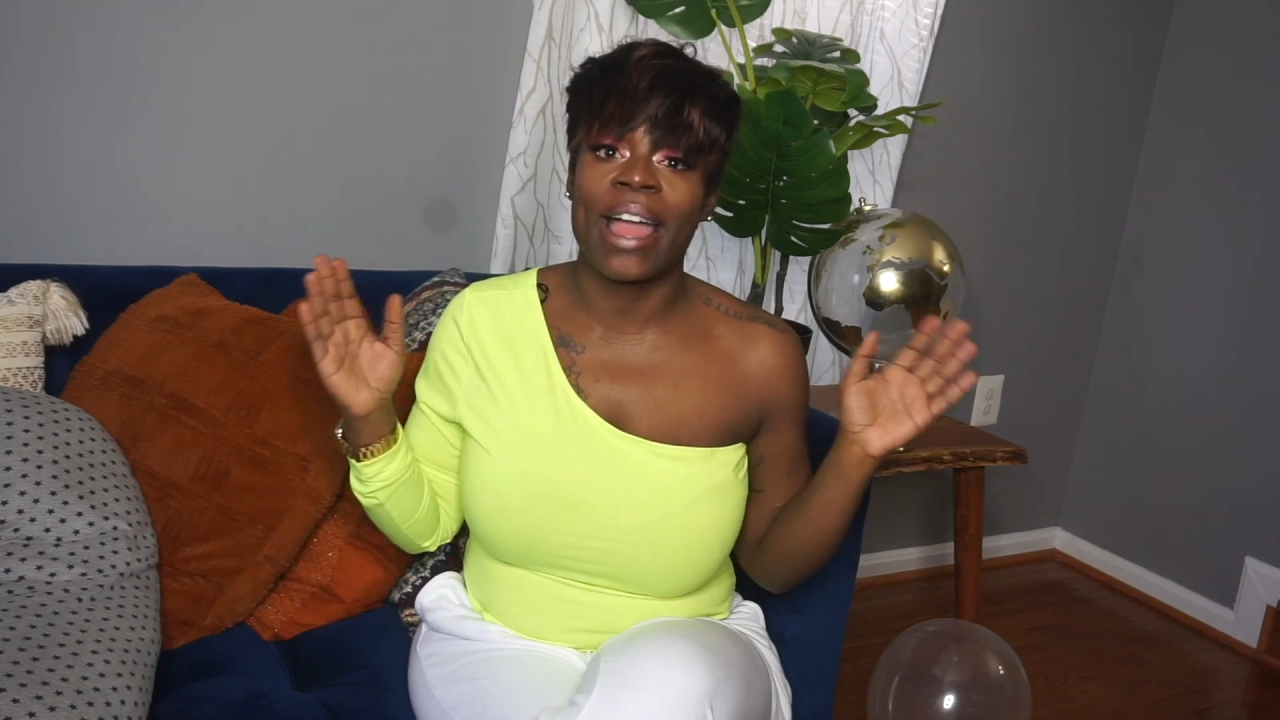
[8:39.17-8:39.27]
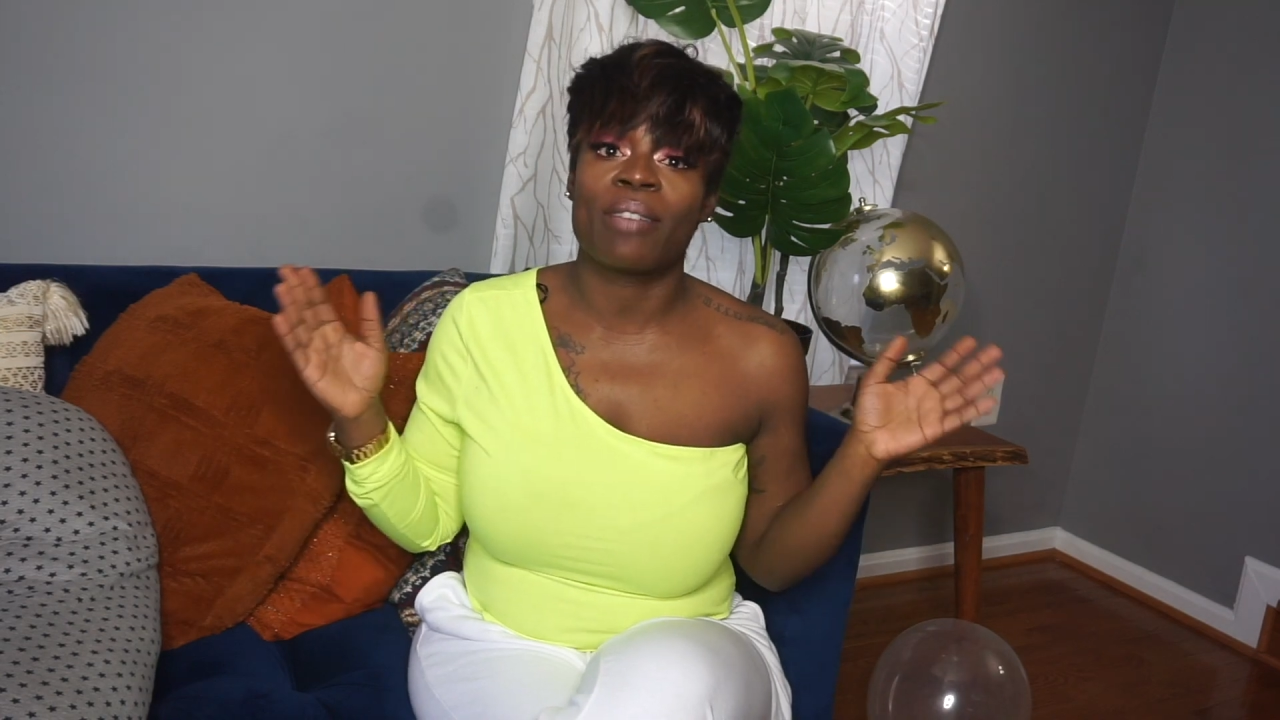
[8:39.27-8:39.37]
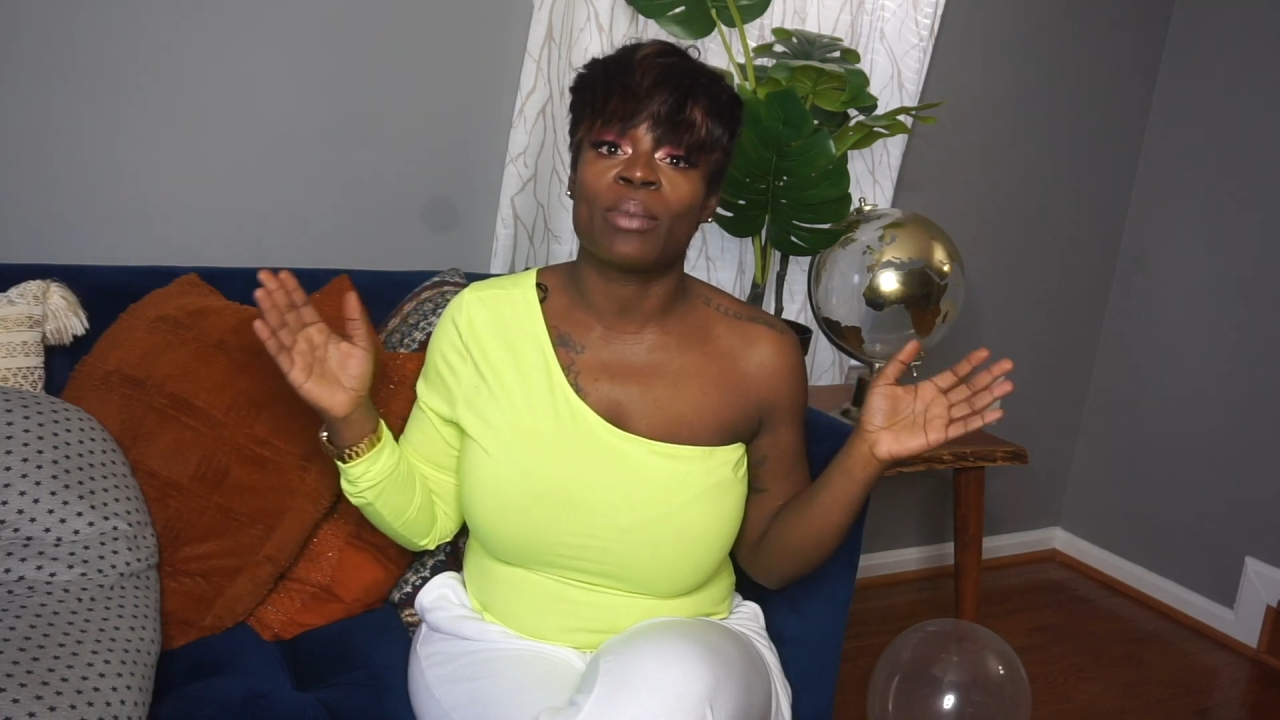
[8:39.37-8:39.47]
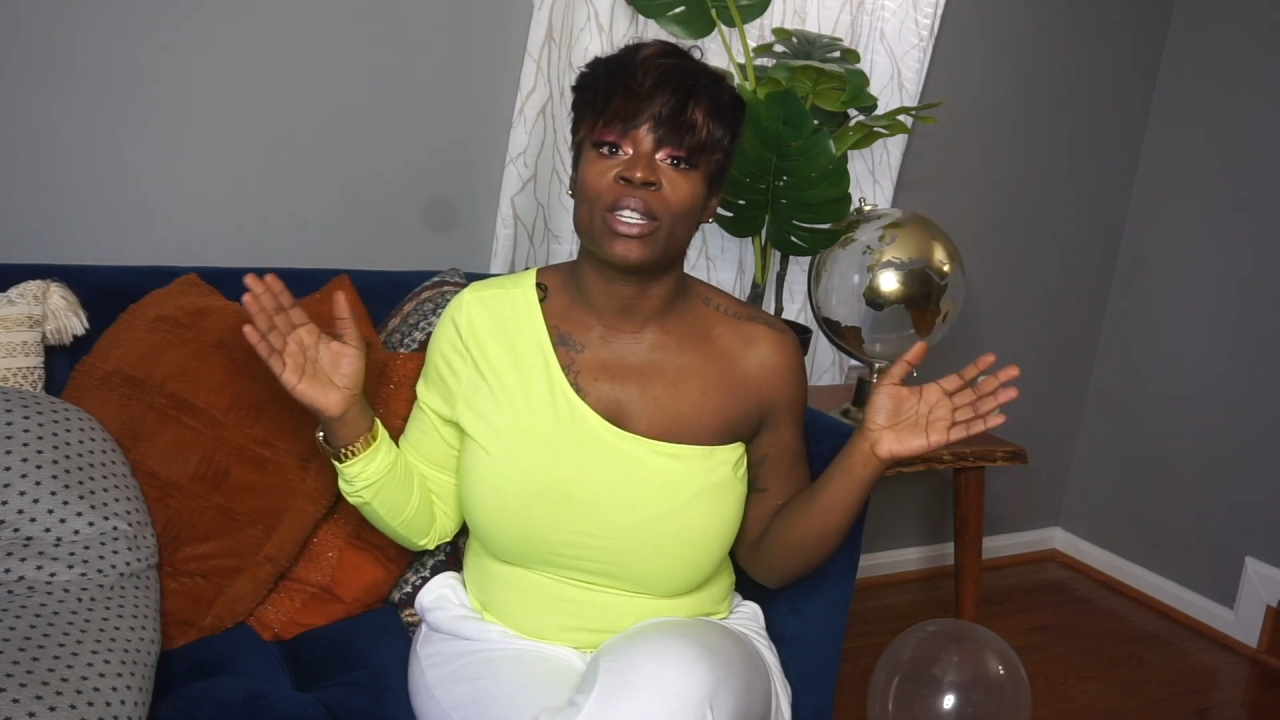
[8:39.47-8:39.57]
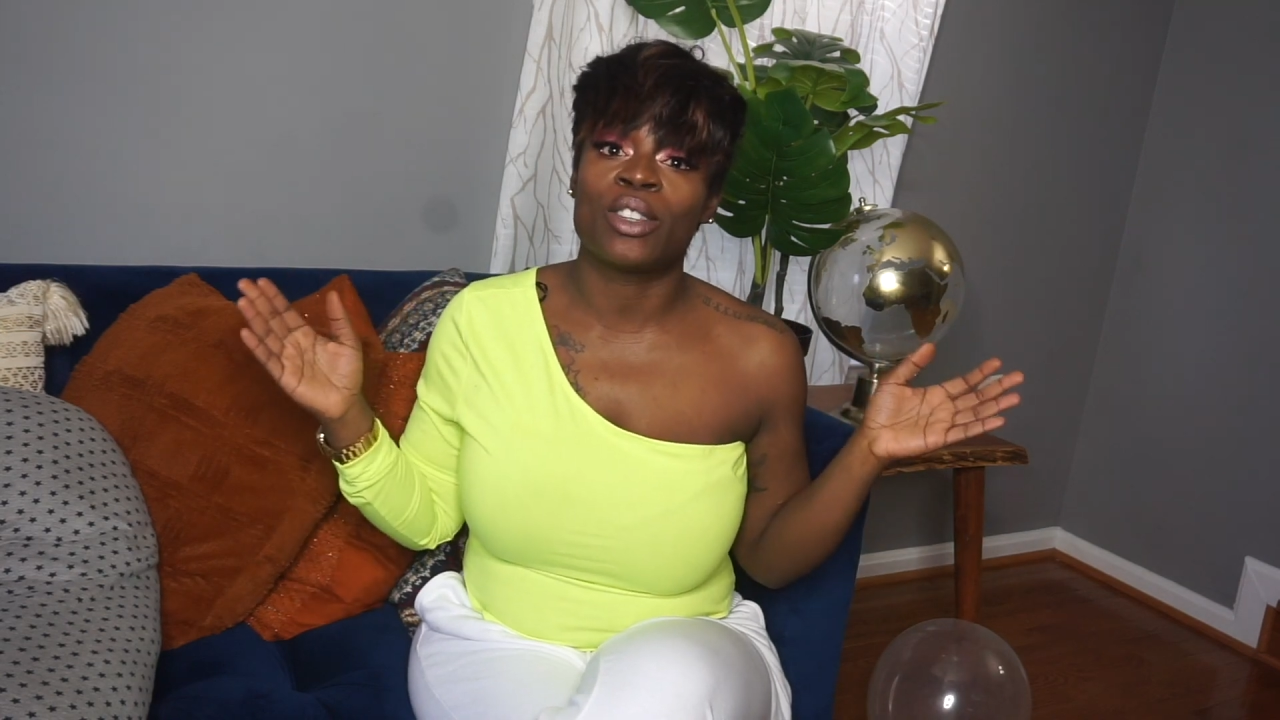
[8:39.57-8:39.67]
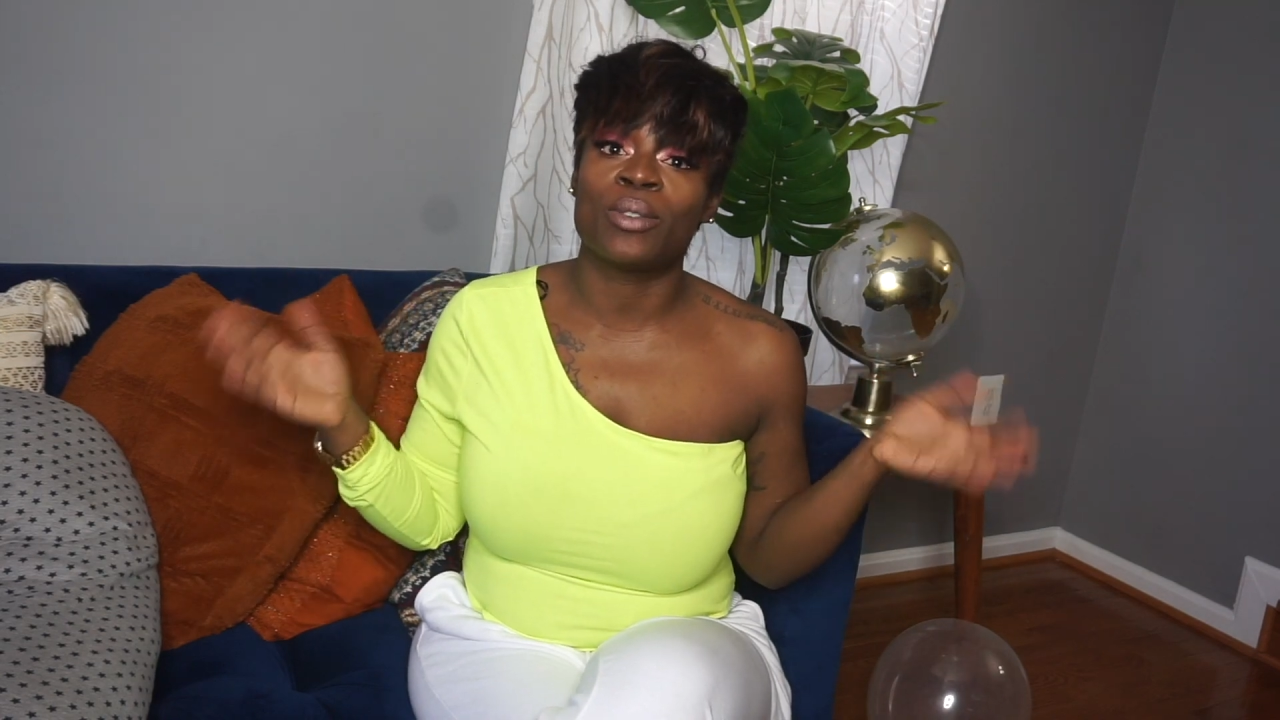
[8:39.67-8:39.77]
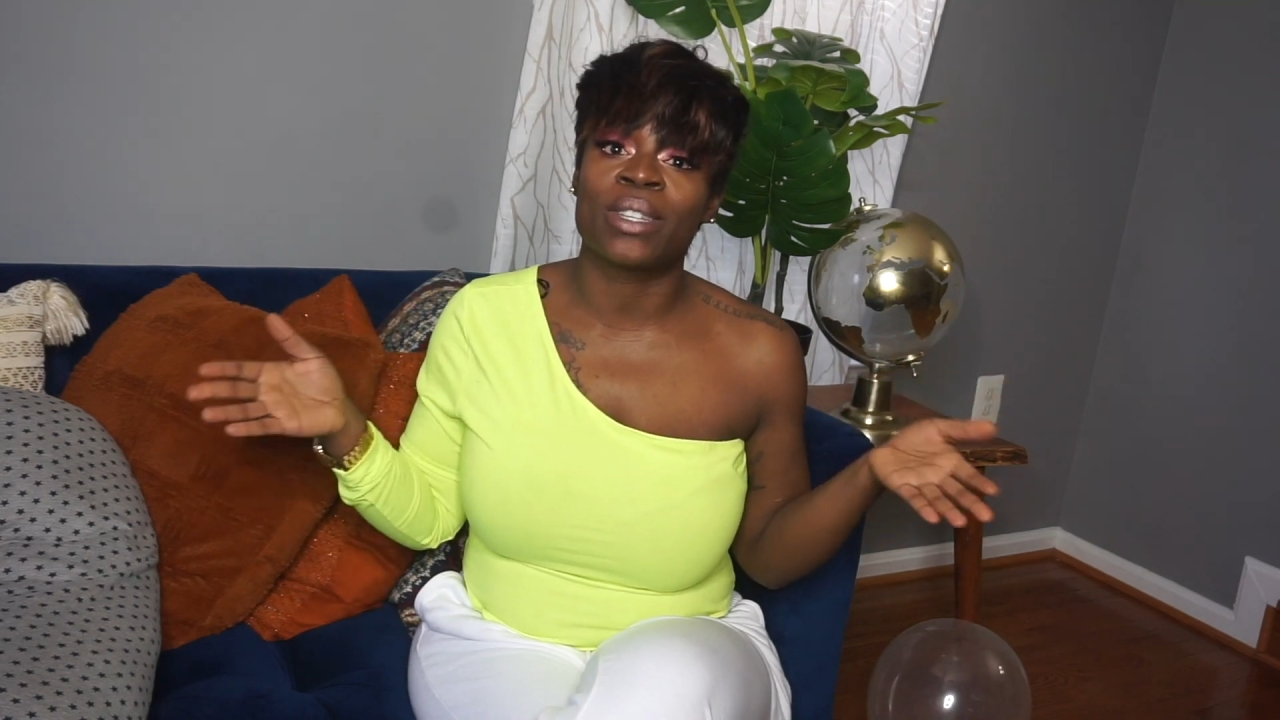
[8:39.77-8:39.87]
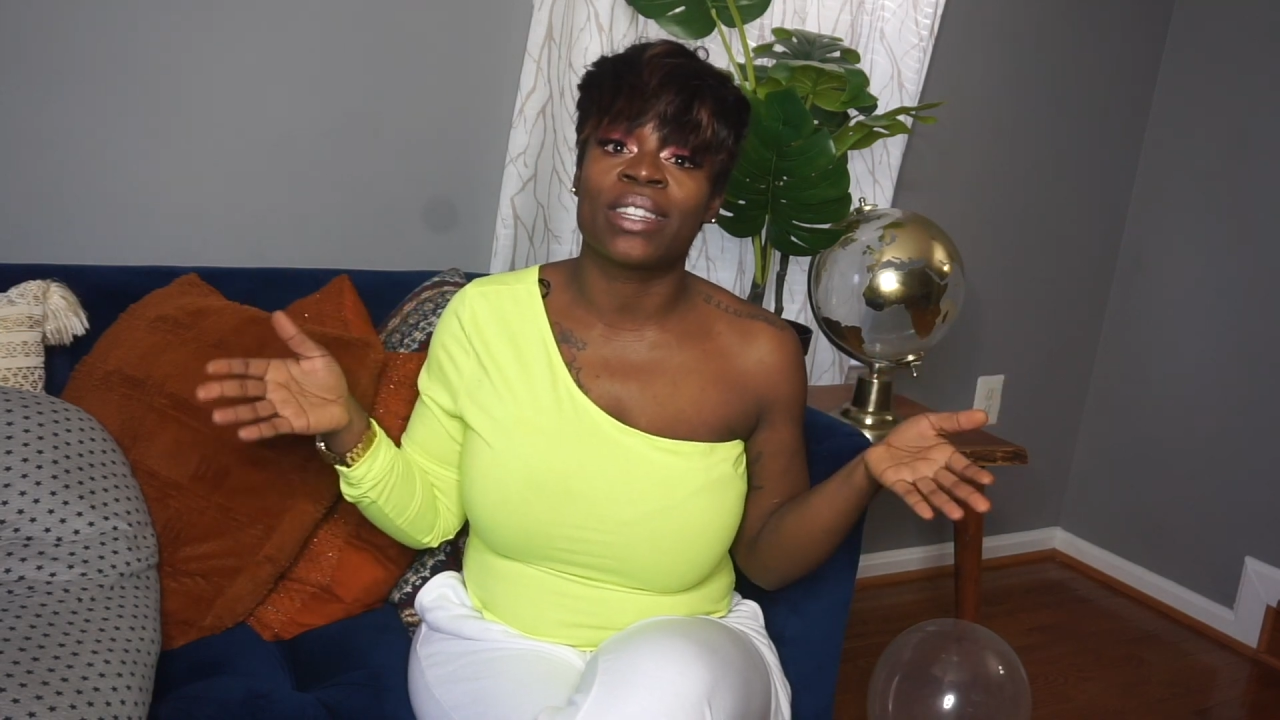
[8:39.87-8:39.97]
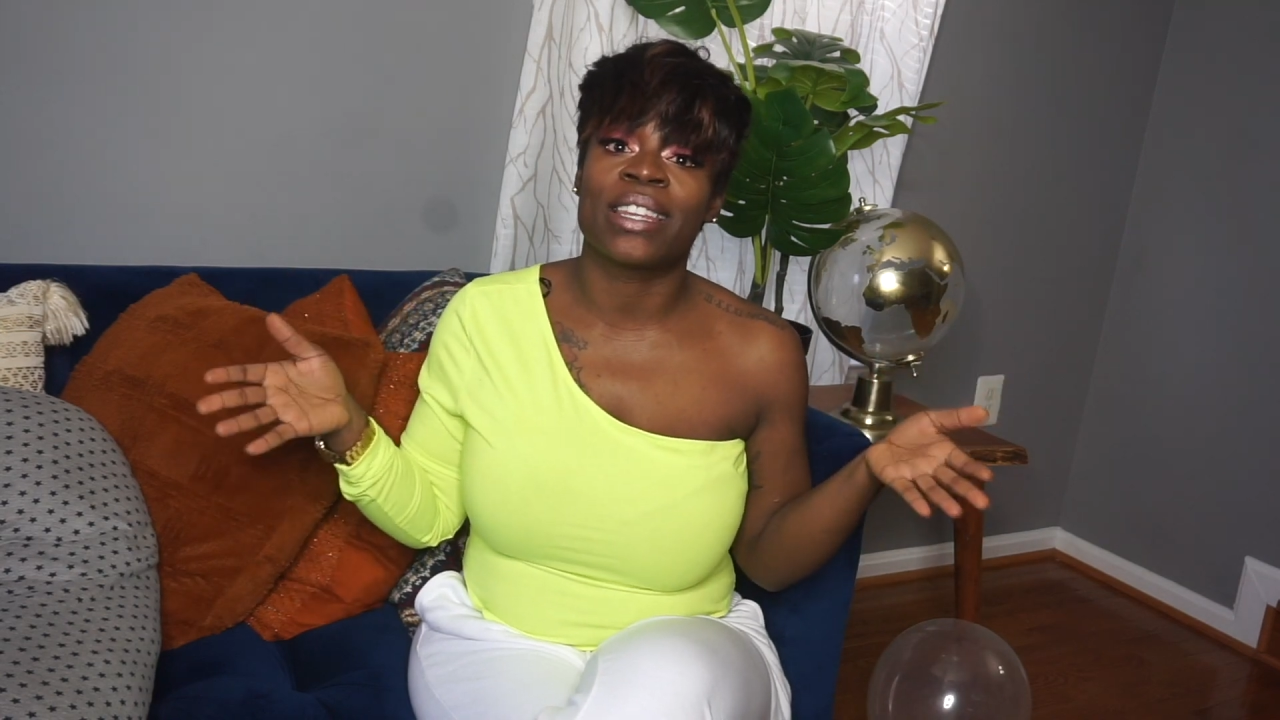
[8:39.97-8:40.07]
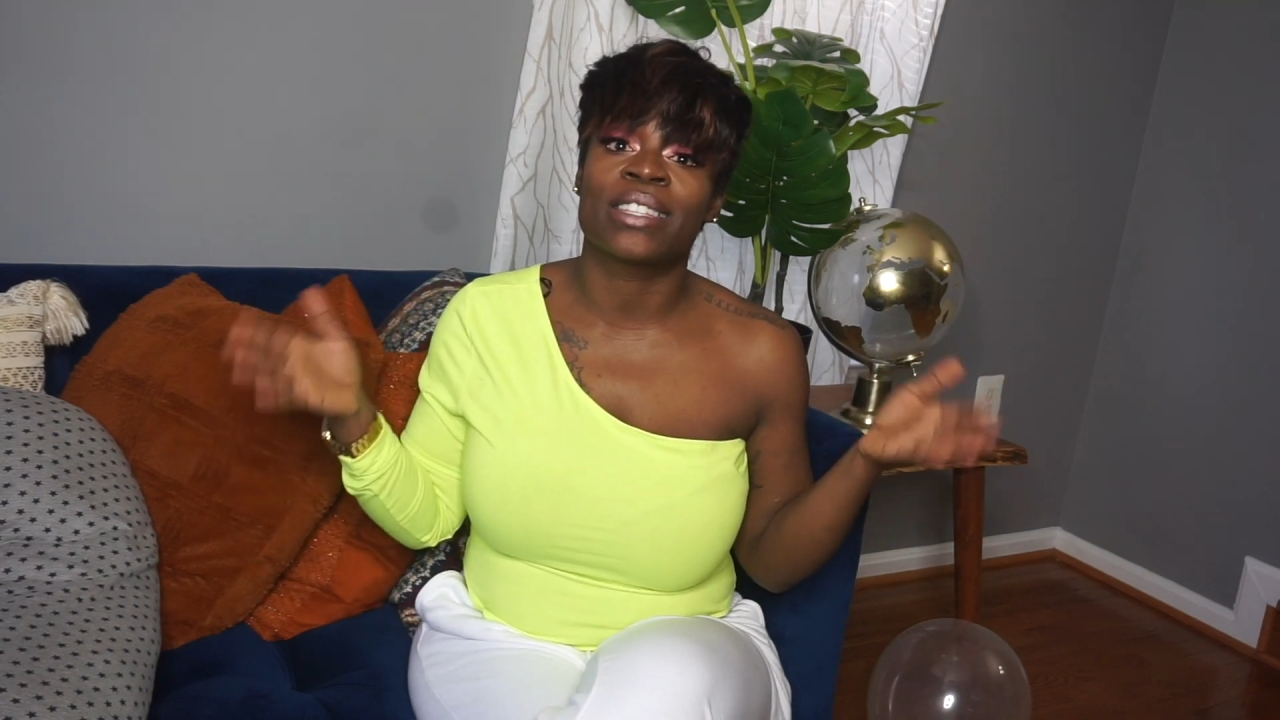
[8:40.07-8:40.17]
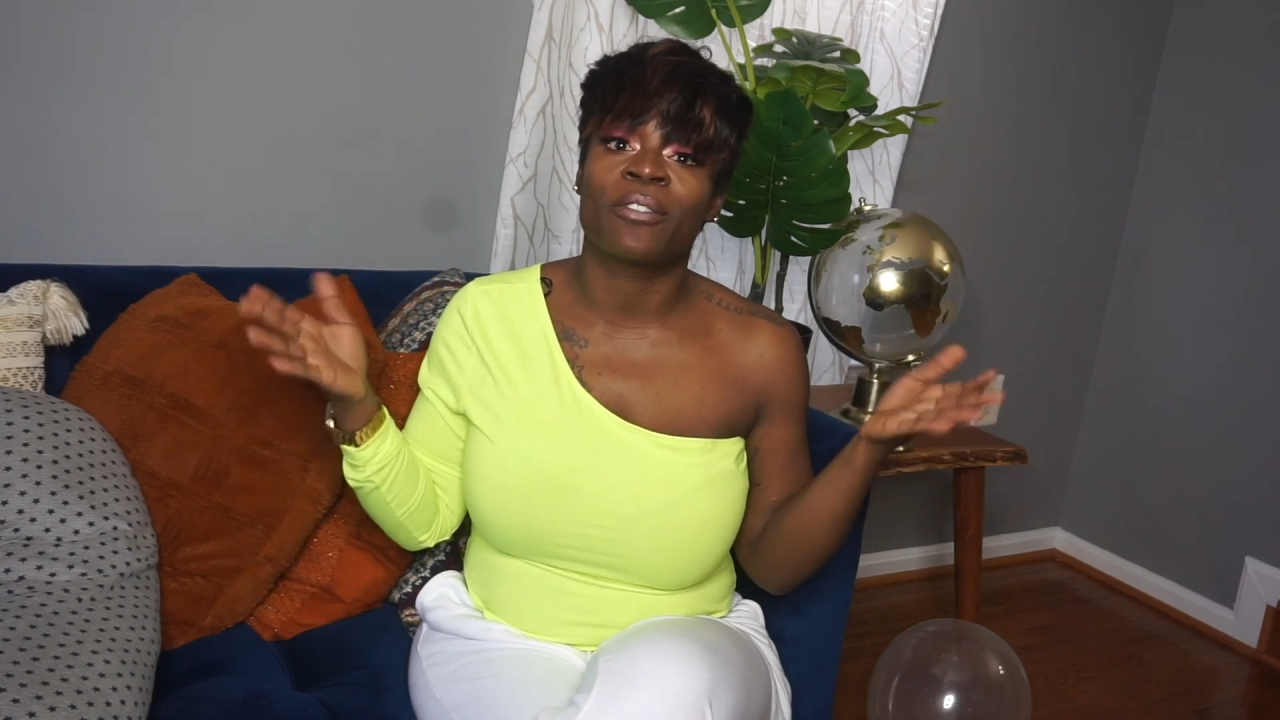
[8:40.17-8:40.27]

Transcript: have been using this